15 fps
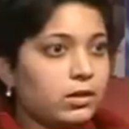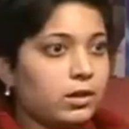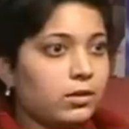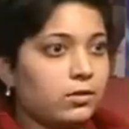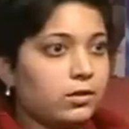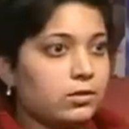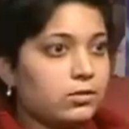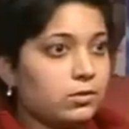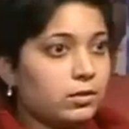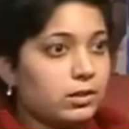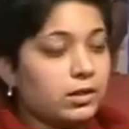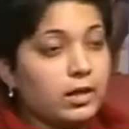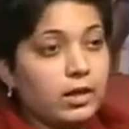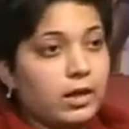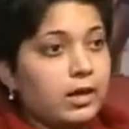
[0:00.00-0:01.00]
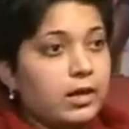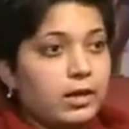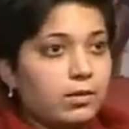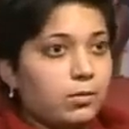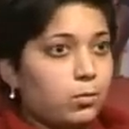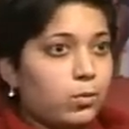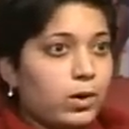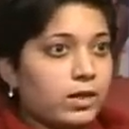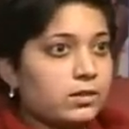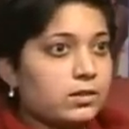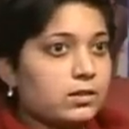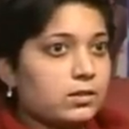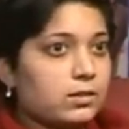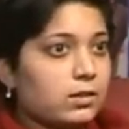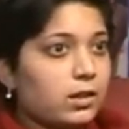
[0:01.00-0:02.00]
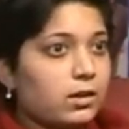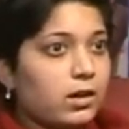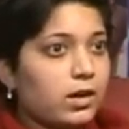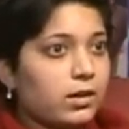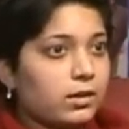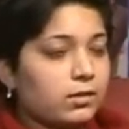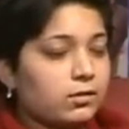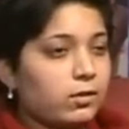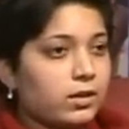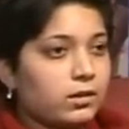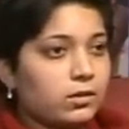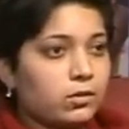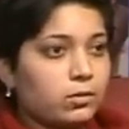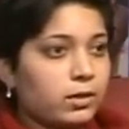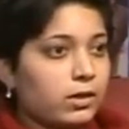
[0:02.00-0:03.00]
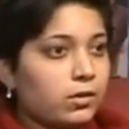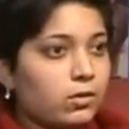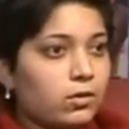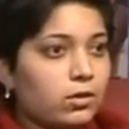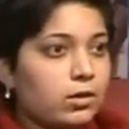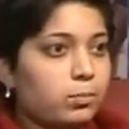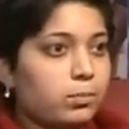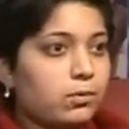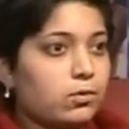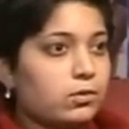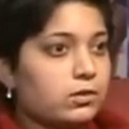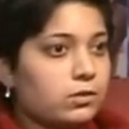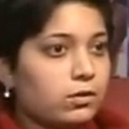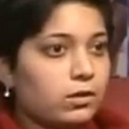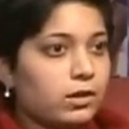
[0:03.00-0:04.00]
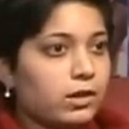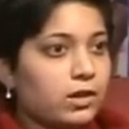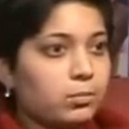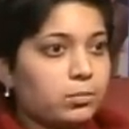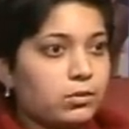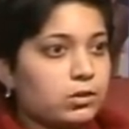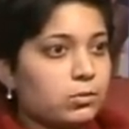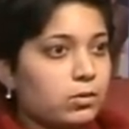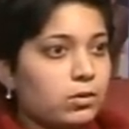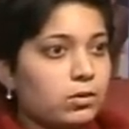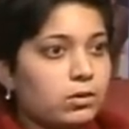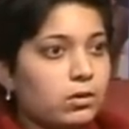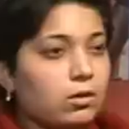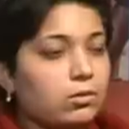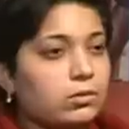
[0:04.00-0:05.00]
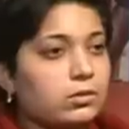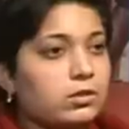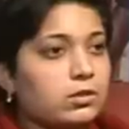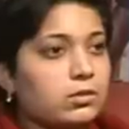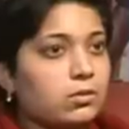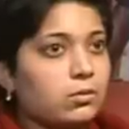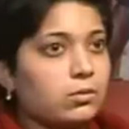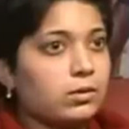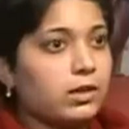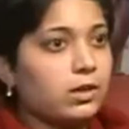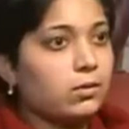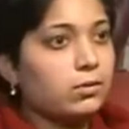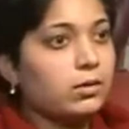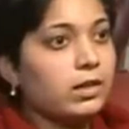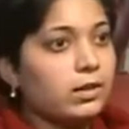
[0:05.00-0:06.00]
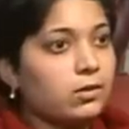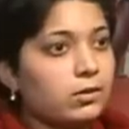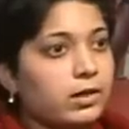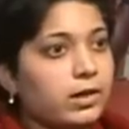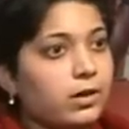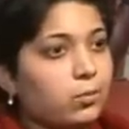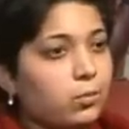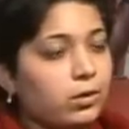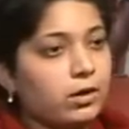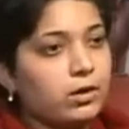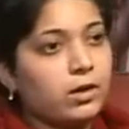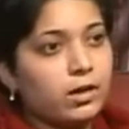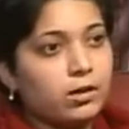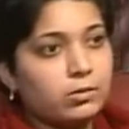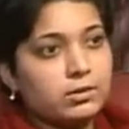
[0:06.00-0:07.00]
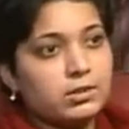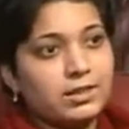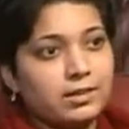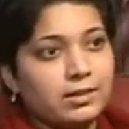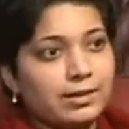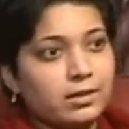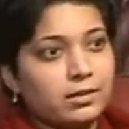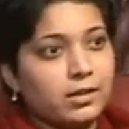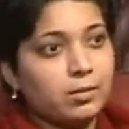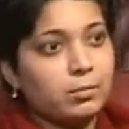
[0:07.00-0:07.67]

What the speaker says: the country. So once Iraq invaded Kuwait, all the ports, all the airports were all closed. So they only could get what Iraq was sending